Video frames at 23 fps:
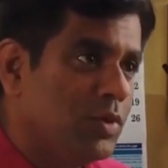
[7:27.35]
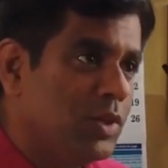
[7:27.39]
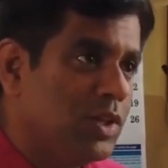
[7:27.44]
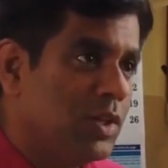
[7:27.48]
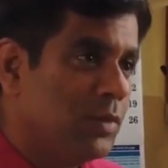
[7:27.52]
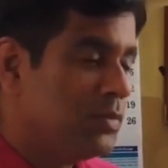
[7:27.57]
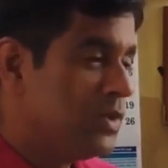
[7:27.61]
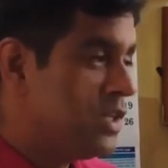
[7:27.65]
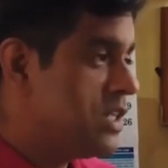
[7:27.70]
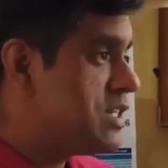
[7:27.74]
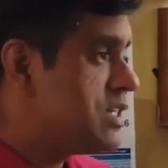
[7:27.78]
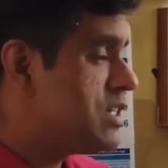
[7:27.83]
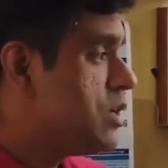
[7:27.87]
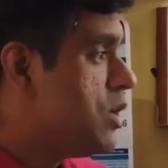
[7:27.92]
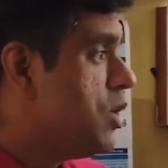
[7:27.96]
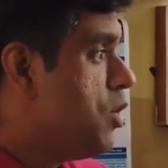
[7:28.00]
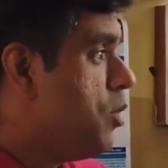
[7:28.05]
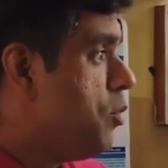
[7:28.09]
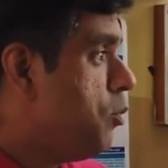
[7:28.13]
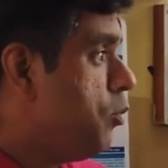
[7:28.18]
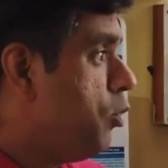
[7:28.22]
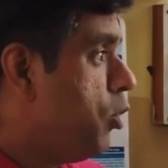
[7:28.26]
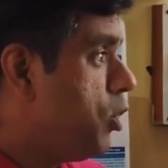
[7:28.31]

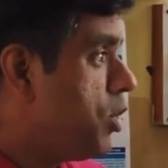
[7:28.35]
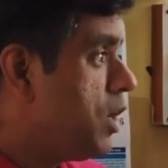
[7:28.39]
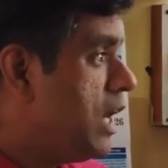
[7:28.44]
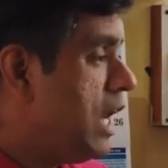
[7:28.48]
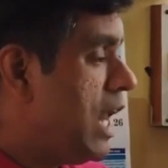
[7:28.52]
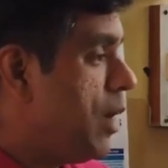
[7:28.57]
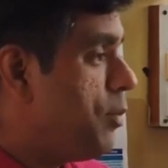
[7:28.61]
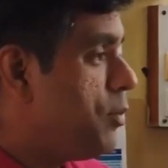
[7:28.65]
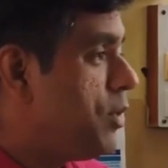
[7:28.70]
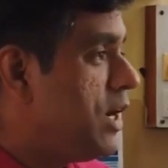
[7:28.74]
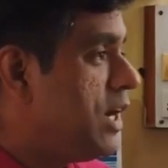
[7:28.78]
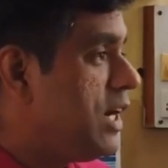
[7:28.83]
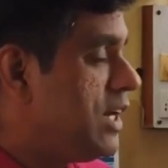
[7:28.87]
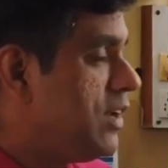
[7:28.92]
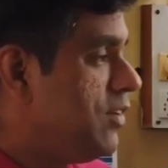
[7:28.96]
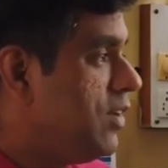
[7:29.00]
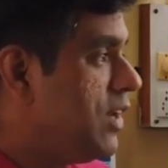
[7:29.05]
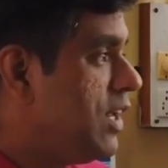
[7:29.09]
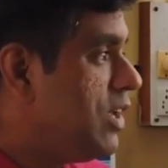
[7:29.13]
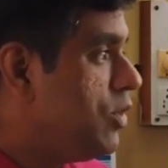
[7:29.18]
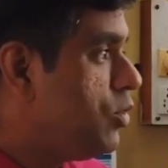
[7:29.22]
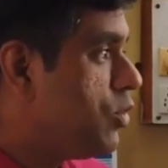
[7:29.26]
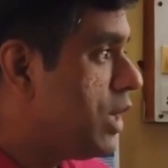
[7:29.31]
This more
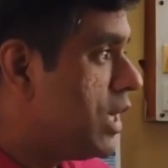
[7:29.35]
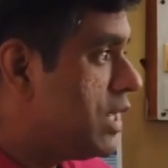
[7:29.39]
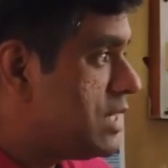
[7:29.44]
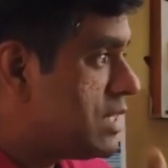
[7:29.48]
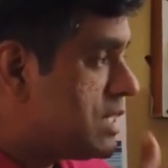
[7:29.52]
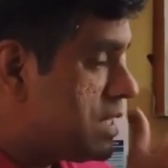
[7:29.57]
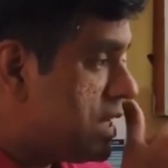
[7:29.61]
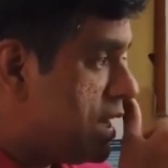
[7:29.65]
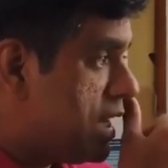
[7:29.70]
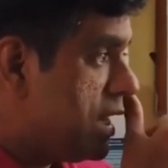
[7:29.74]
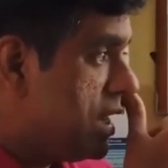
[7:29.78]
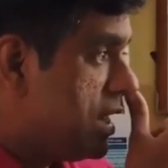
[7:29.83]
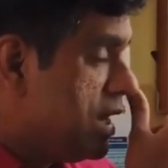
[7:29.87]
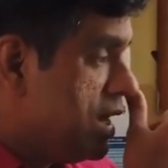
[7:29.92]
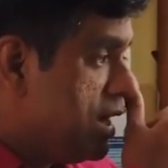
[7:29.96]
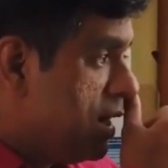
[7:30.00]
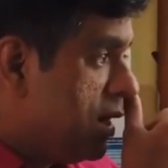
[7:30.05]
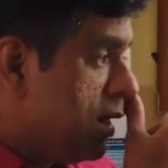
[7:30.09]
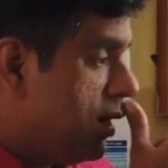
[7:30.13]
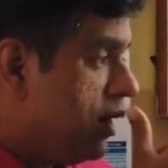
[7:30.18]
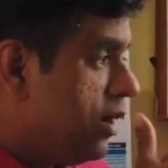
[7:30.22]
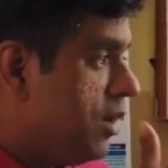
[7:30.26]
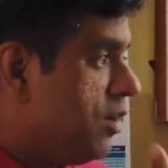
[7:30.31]
elaborately you can see
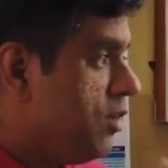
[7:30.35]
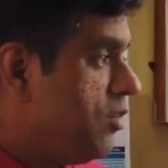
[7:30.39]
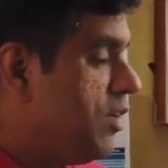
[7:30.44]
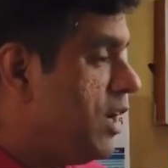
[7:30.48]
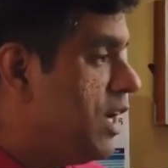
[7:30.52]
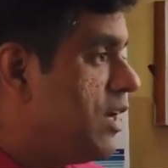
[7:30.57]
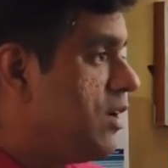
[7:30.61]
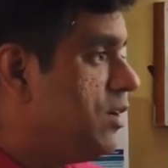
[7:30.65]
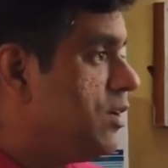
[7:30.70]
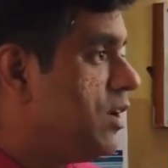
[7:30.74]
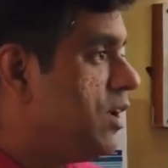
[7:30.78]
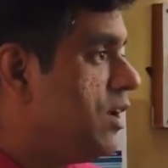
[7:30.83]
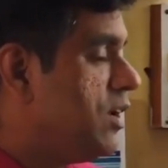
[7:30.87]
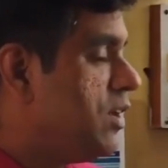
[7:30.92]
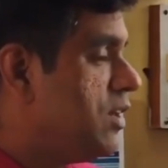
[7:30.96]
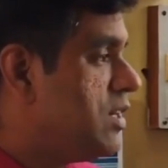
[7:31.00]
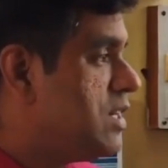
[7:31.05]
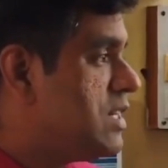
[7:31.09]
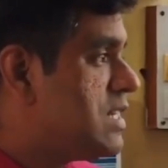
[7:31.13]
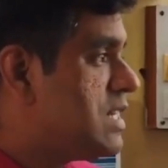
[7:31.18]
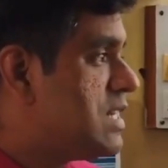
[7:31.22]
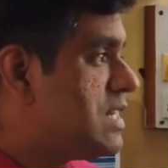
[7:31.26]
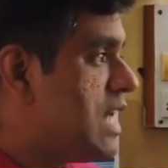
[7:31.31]
when
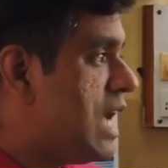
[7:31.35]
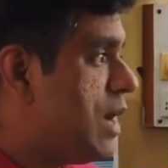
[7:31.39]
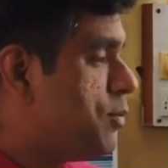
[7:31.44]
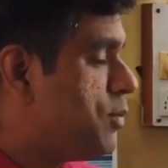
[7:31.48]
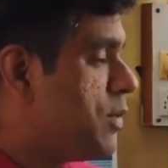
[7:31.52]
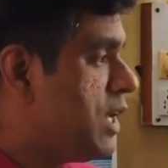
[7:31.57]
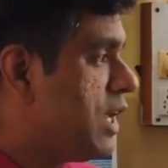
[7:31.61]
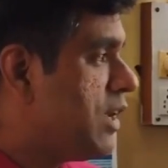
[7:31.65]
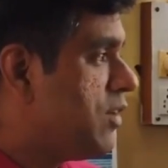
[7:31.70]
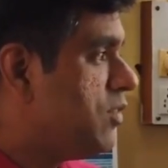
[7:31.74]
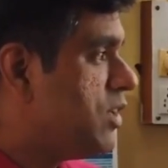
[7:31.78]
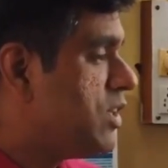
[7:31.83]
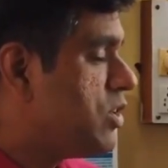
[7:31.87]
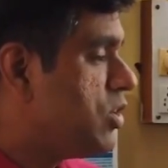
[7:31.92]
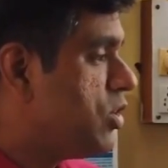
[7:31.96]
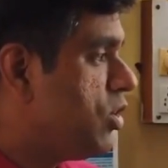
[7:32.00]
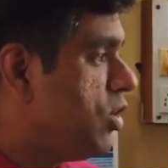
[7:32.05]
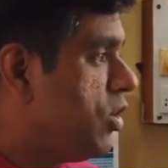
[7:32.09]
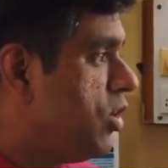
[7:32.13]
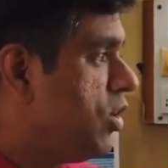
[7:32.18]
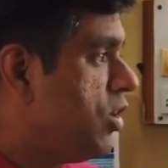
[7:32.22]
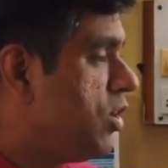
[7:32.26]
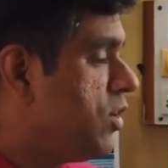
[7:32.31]
this is happening with
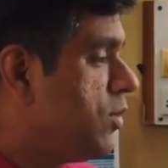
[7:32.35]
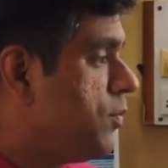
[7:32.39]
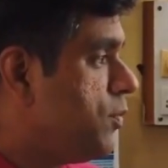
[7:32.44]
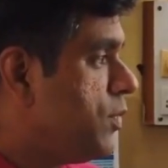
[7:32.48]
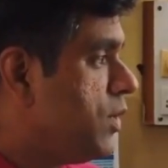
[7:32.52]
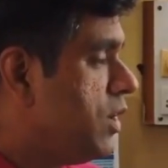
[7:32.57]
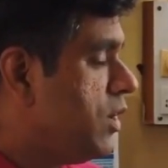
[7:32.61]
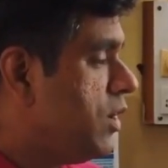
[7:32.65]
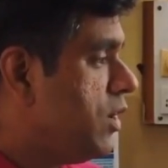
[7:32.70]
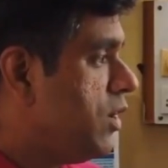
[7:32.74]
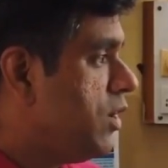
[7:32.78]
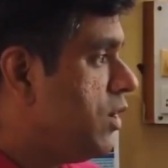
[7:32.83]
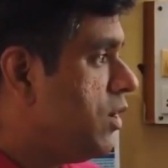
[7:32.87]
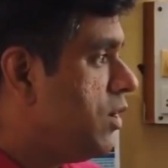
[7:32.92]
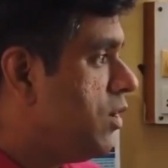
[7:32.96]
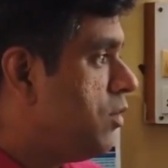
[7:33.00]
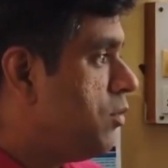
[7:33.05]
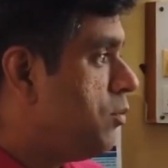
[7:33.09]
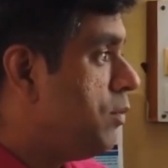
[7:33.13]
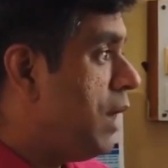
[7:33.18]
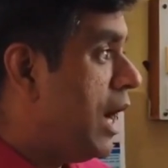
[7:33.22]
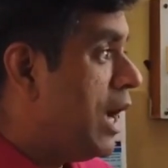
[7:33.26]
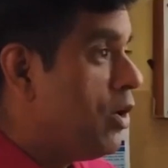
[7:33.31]
your
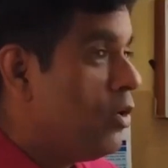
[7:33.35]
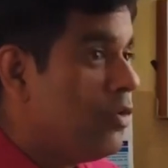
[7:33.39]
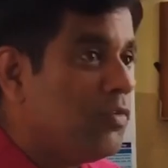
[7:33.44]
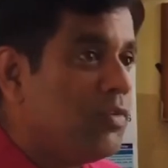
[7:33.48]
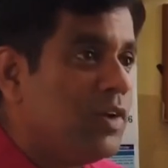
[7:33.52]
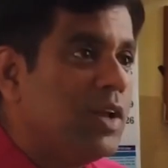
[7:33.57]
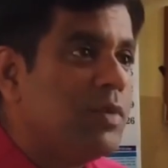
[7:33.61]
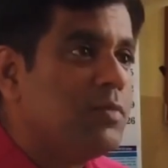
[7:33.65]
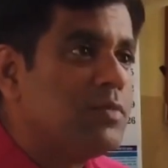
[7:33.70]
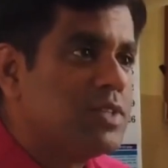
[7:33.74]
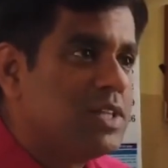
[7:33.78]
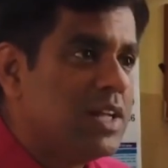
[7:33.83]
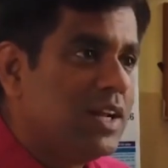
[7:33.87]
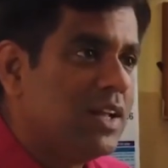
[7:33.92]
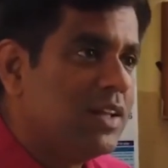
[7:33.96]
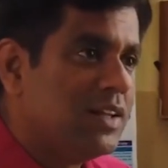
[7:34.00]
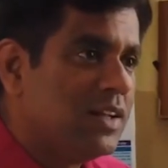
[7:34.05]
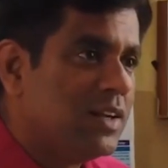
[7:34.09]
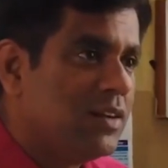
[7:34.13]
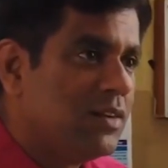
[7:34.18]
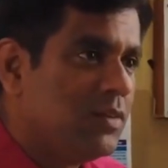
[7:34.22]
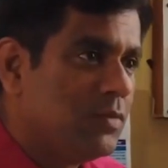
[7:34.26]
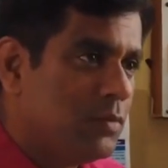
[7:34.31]
biofilms and
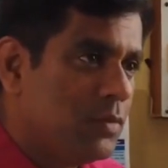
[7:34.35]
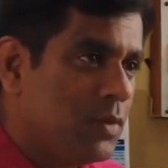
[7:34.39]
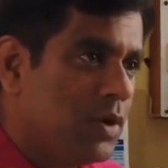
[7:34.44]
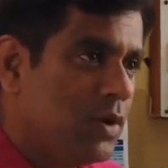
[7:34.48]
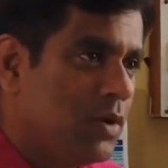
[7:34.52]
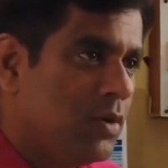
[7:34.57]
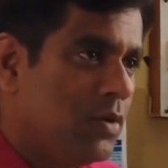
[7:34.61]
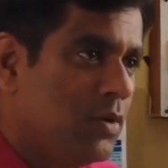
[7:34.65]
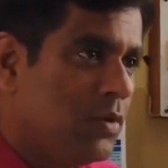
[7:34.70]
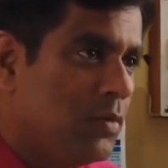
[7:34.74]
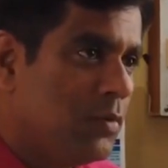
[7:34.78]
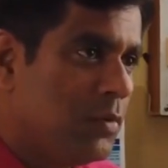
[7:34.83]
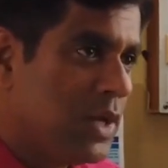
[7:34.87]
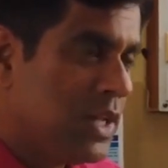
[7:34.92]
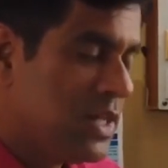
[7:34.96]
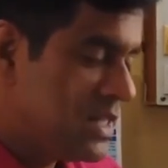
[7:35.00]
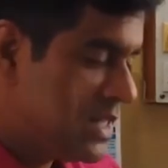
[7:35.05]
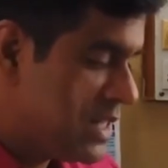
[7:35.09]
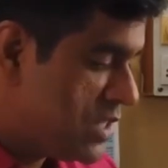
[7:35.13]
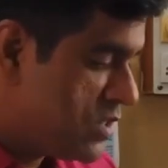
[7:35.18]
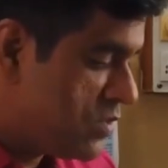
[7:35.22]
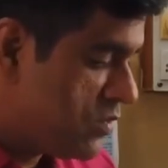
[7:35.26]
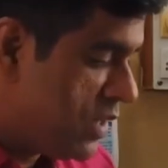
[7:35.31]
other
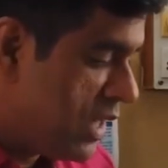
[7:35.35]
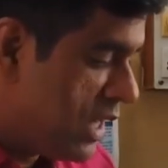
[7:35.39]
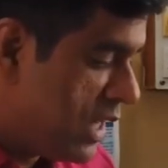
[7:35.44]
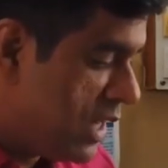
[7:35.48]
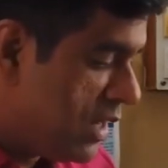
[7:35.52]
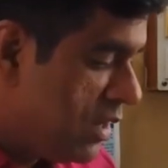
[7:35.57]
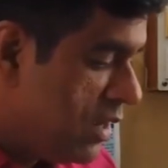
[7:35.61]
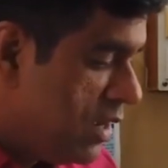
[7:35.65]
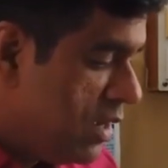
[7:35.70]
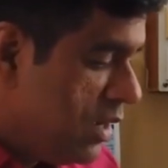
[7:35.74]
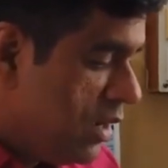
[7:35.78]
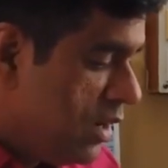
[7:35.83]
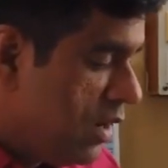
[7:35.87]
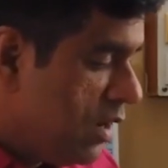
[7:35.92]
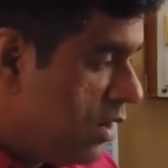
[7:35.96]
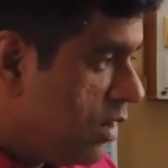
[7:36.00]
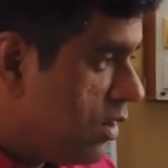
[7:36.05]
places where